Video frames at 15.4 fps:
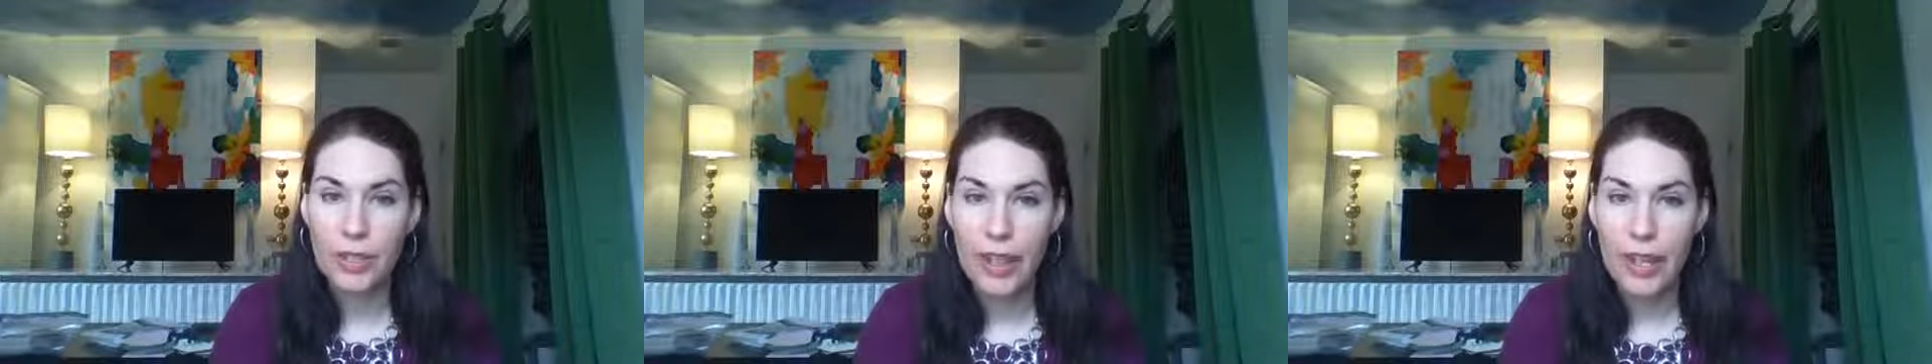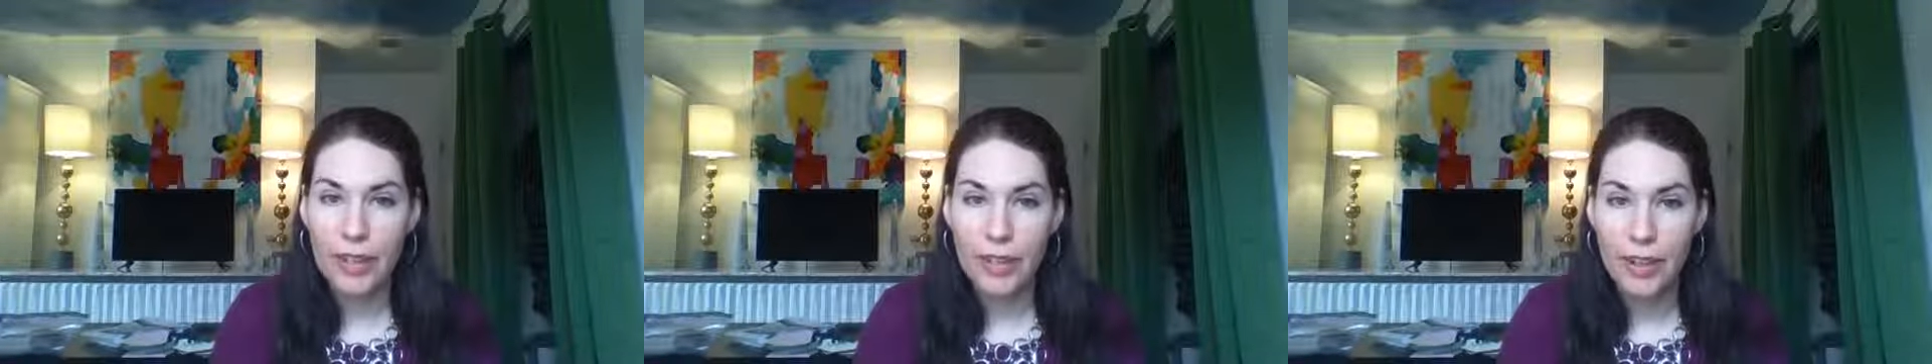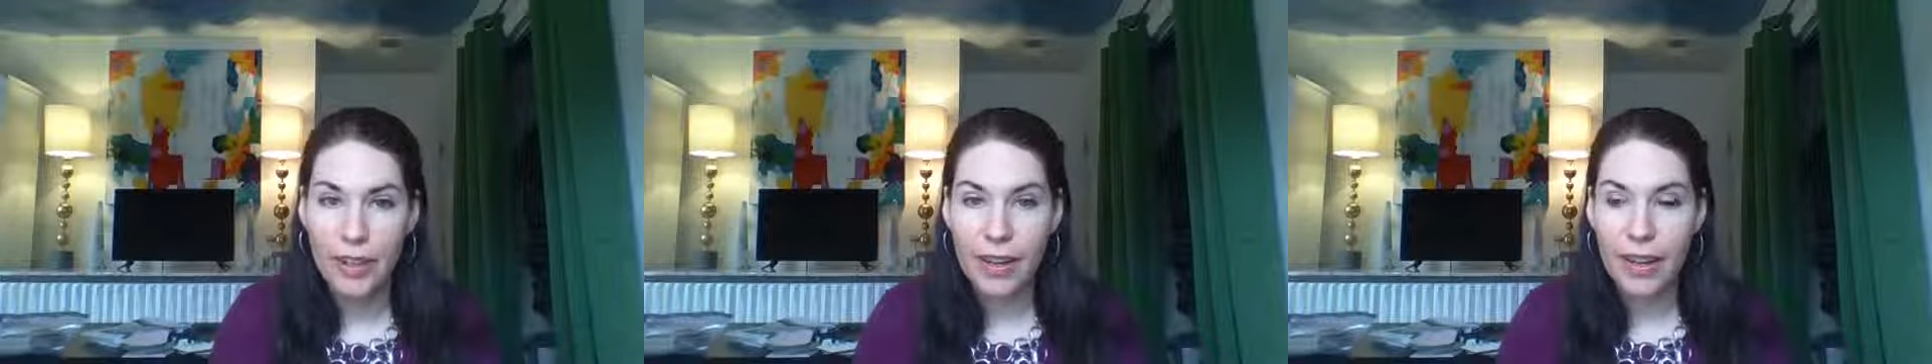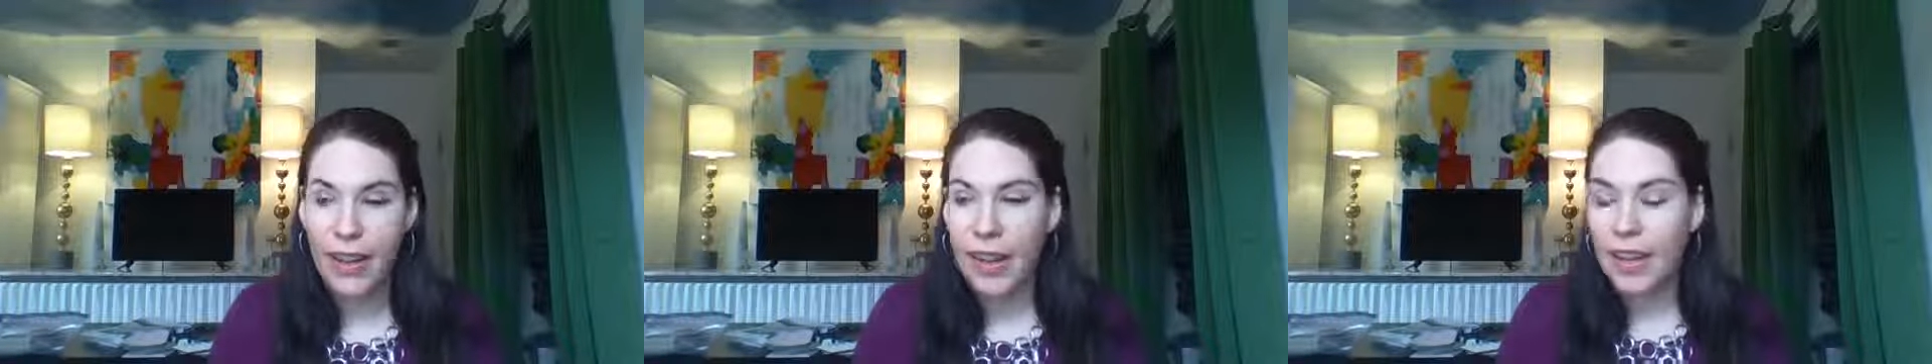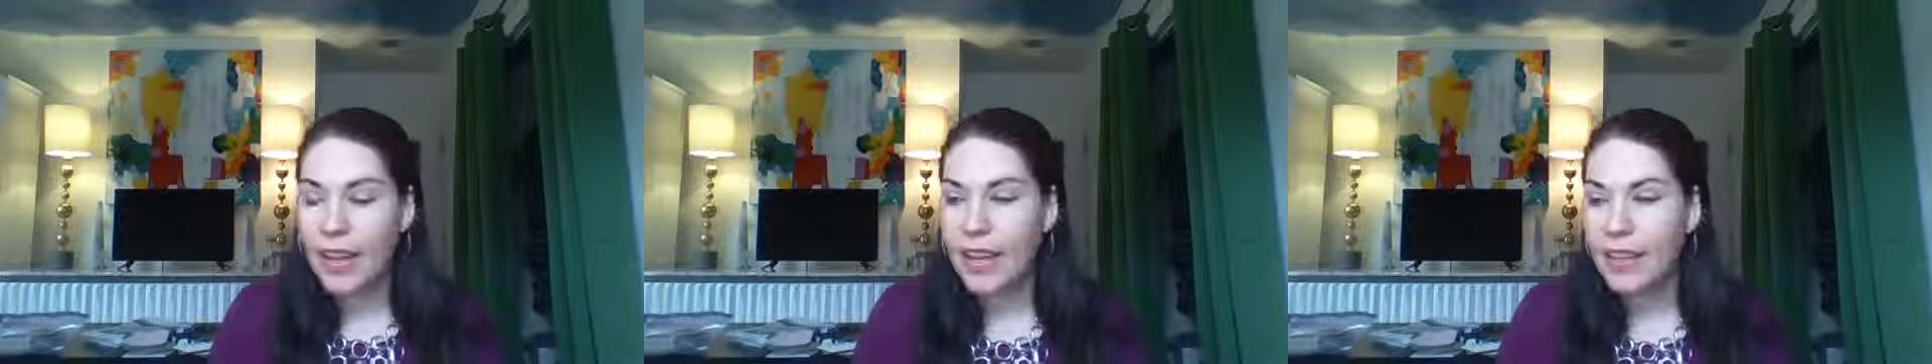leather
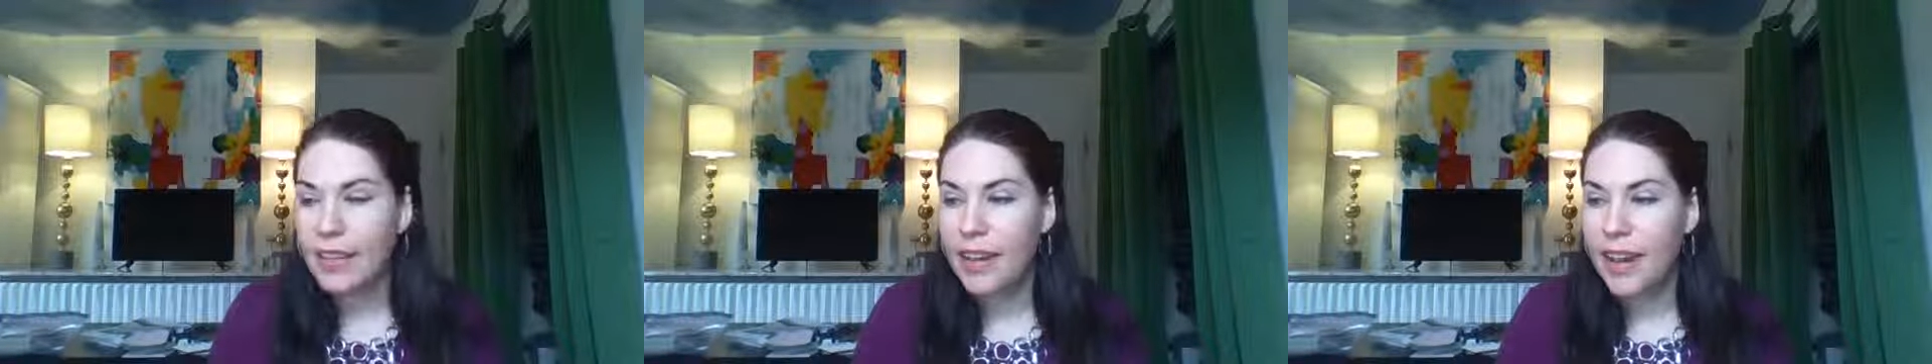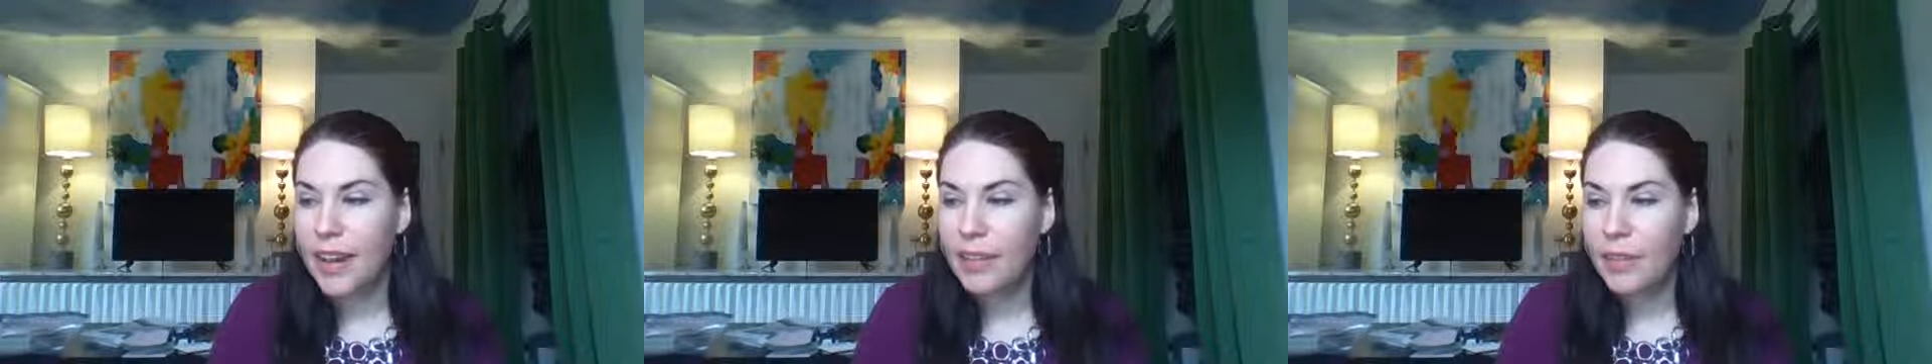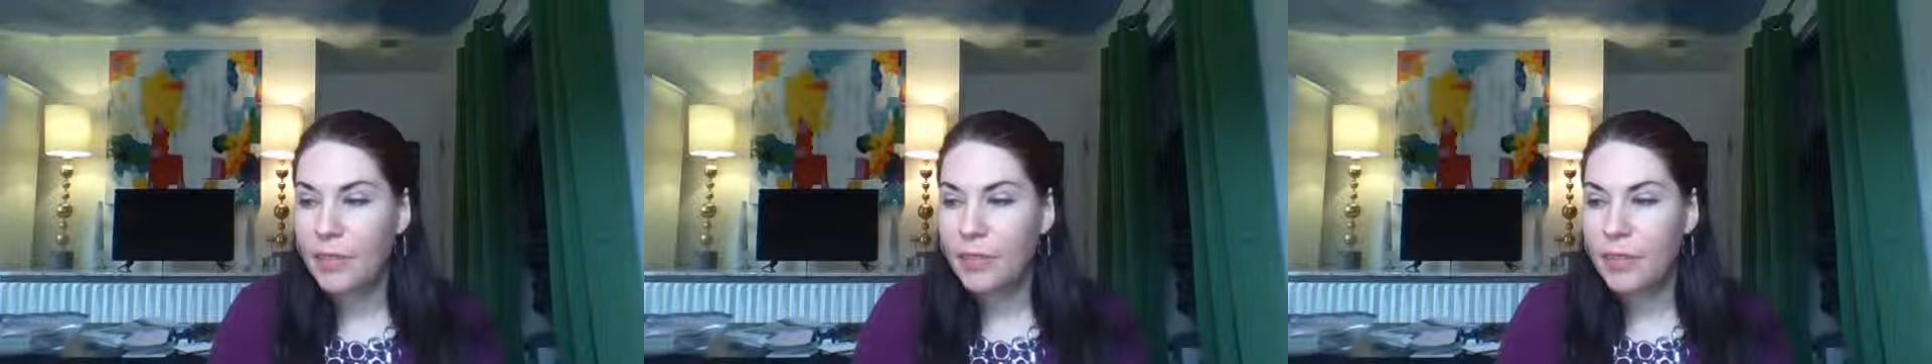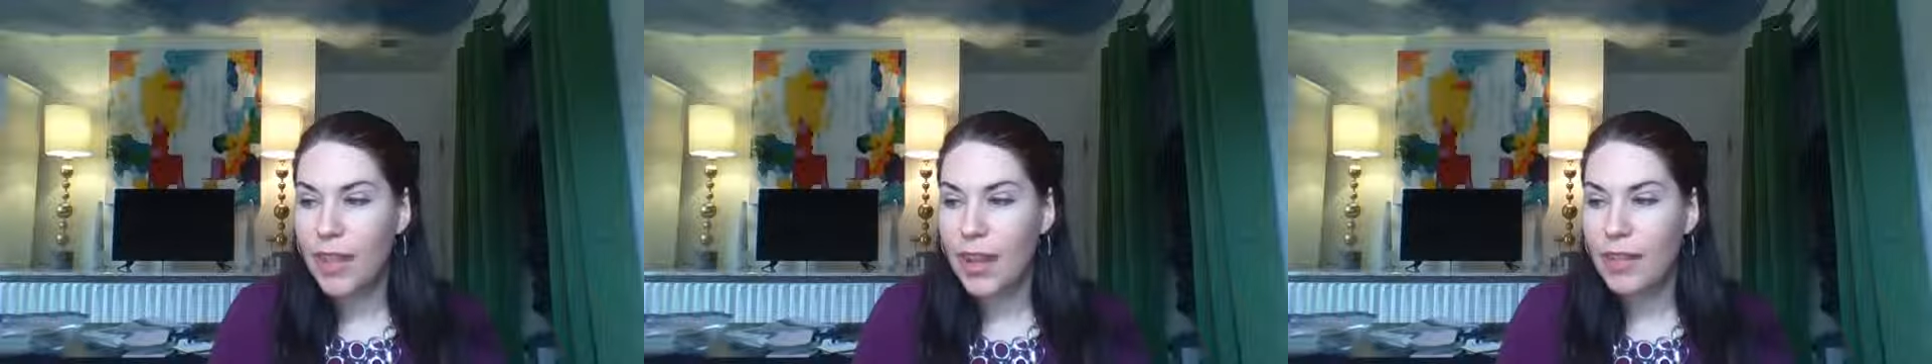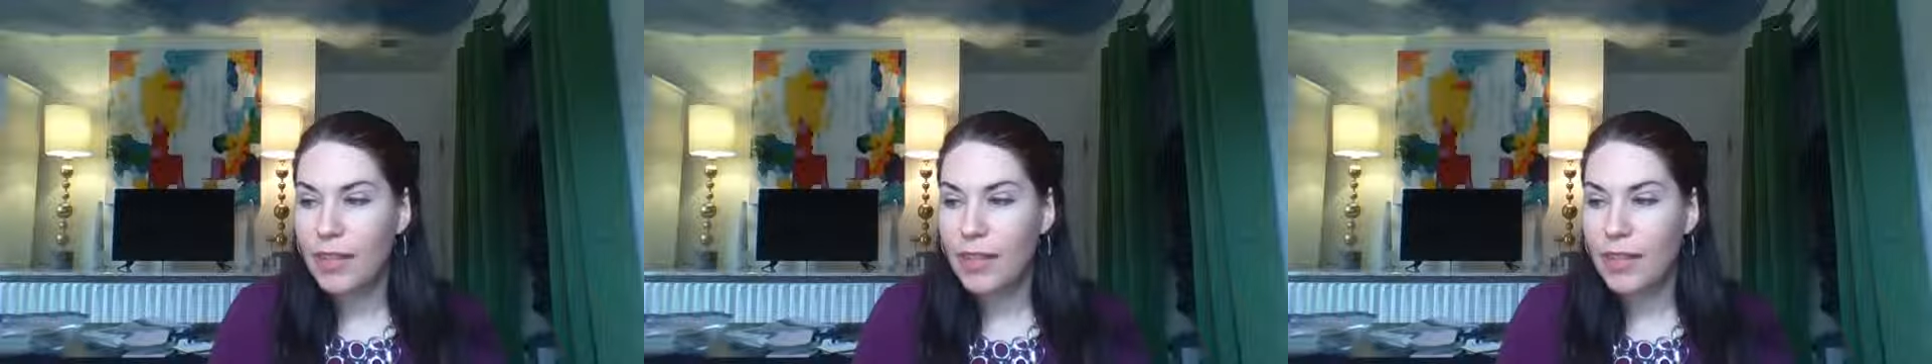in kind of
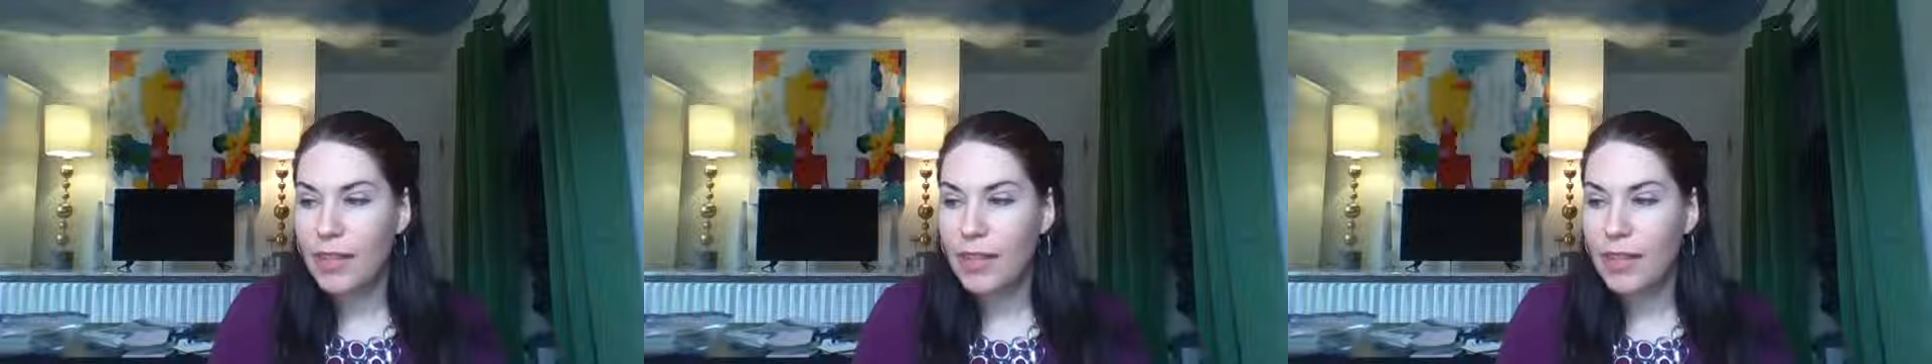that,